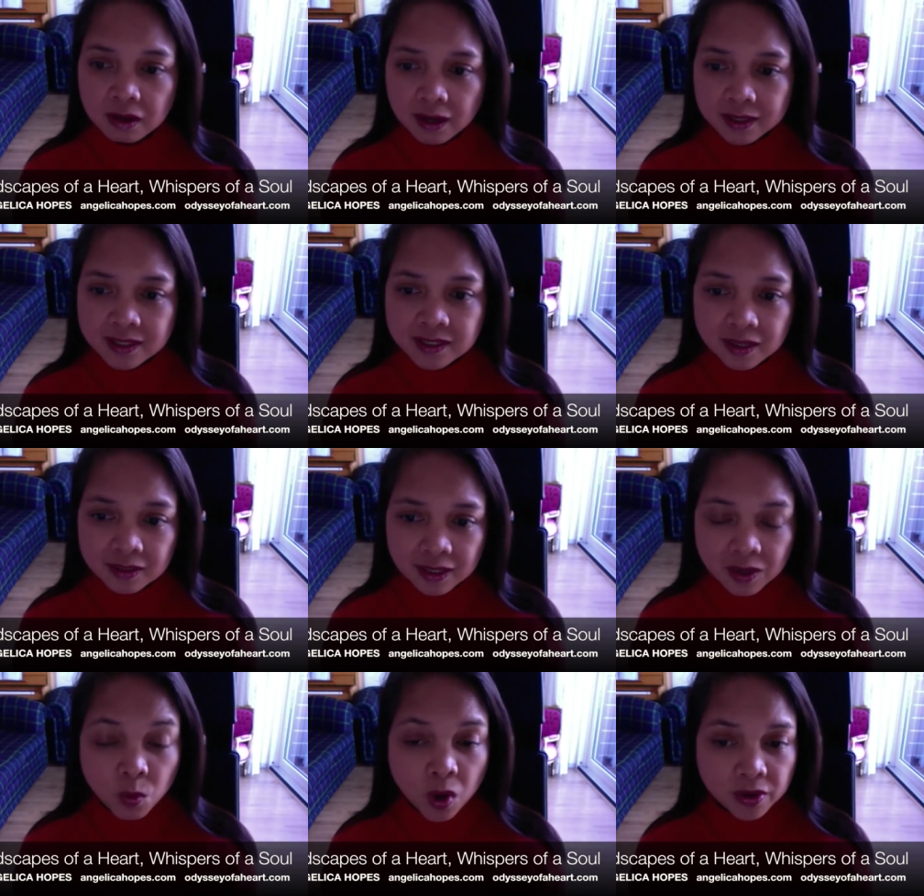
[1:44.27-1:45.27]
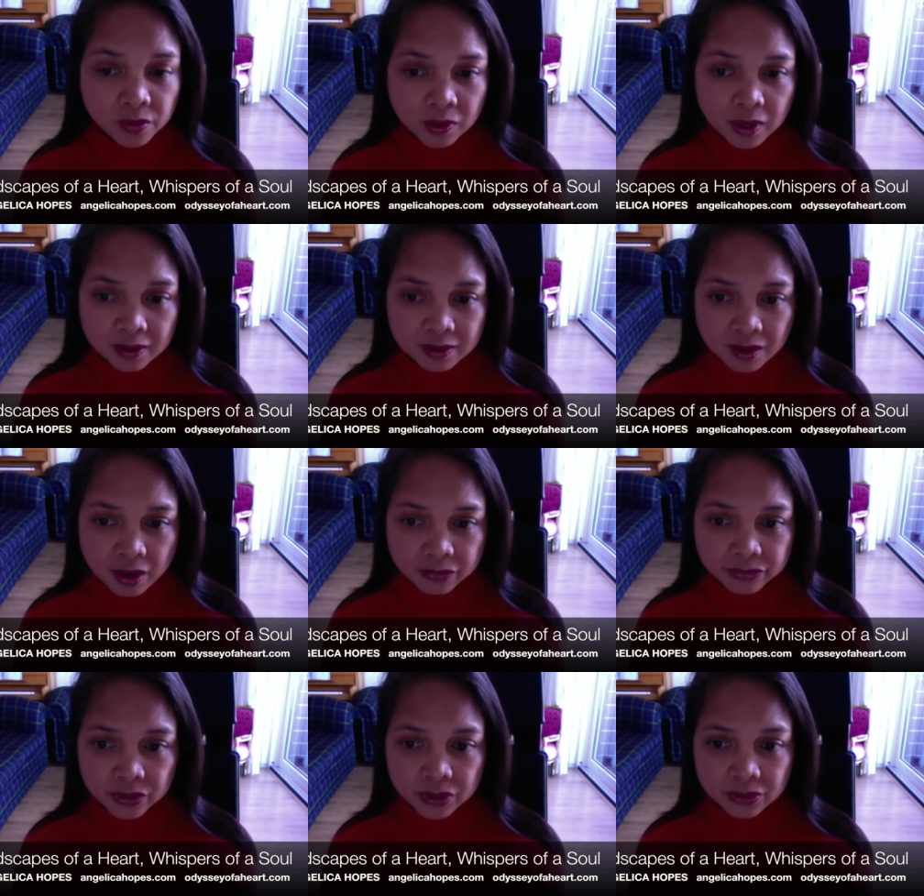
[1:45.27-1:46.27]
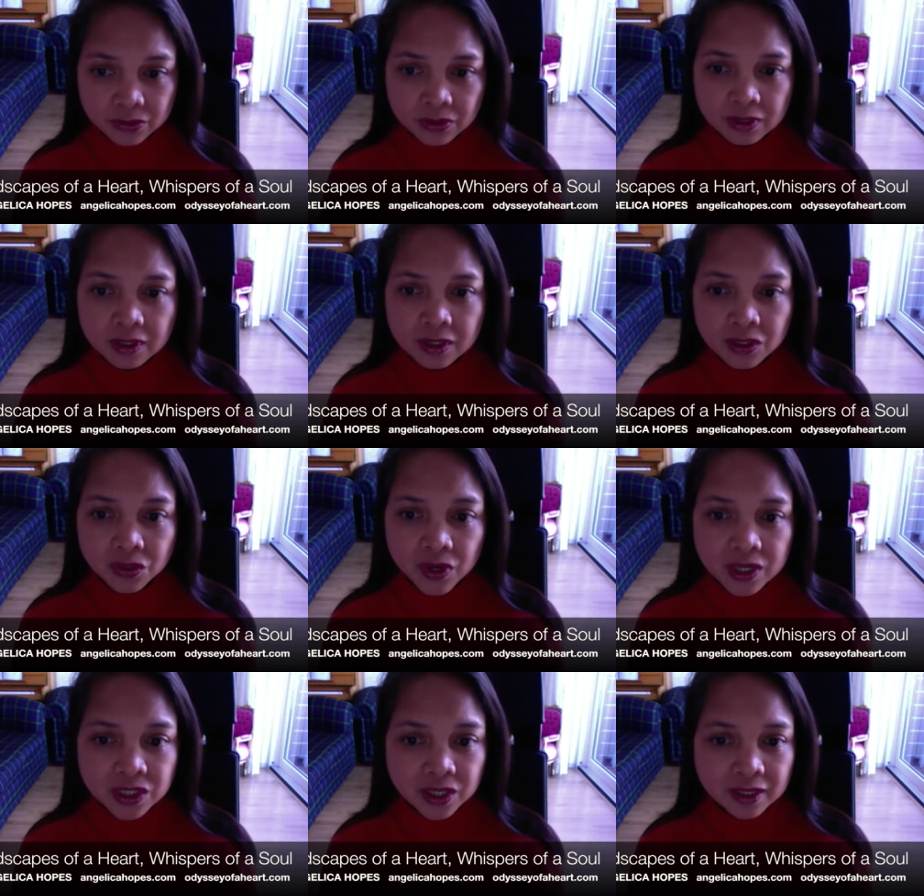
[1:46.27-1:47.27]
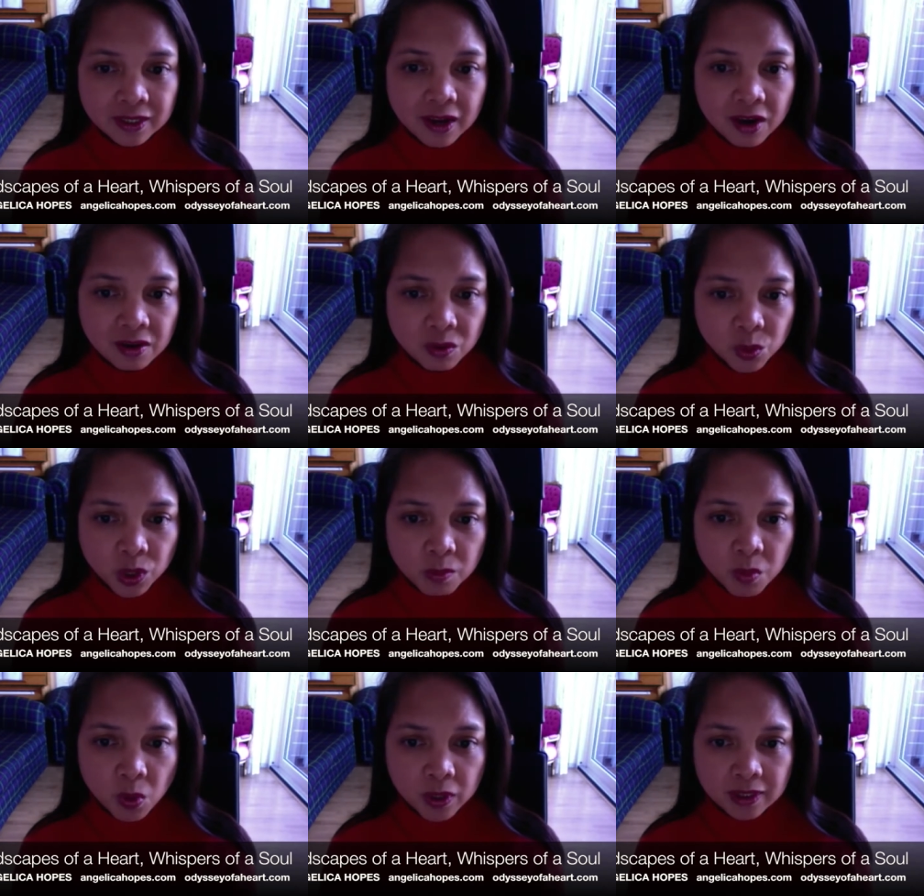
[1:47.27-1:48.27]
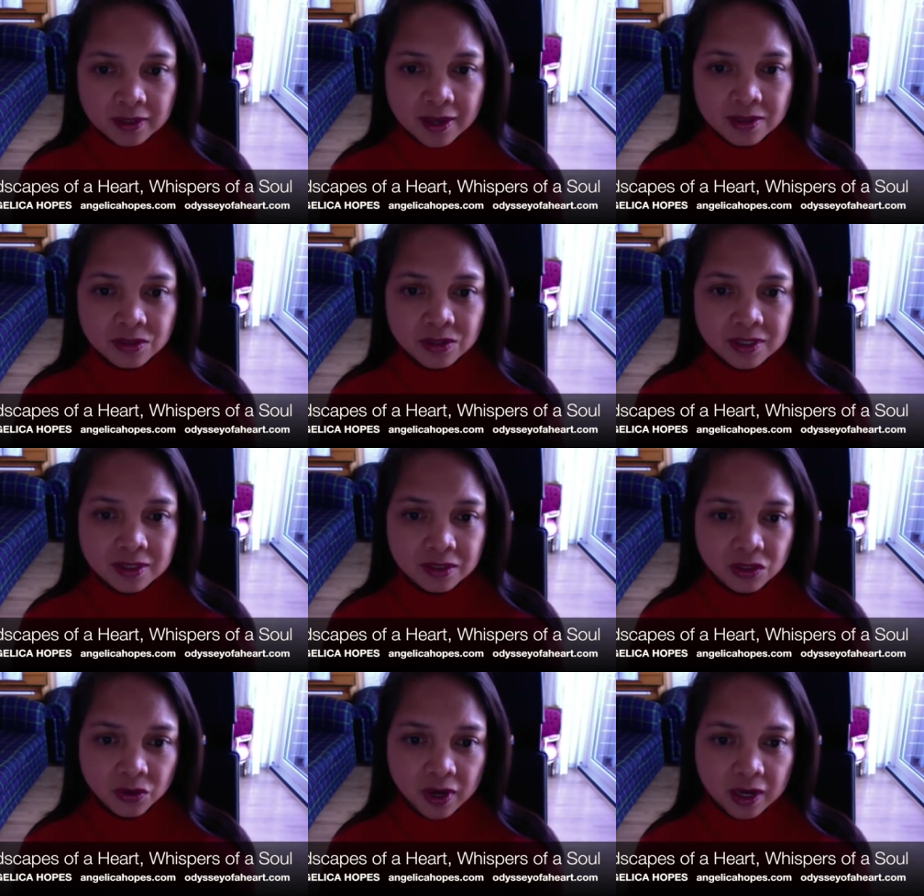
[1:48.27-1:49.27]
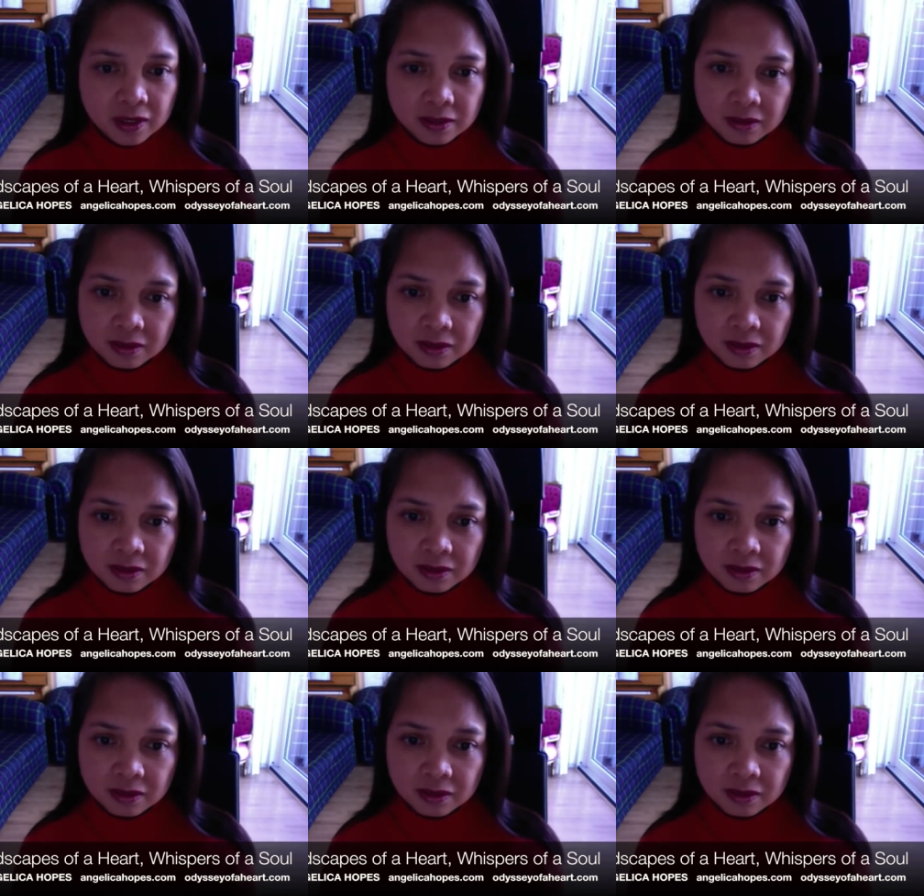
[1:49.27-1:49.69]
At exactly one o'clock in the afternoon, Trixie and Lara were aboard in the intercity train.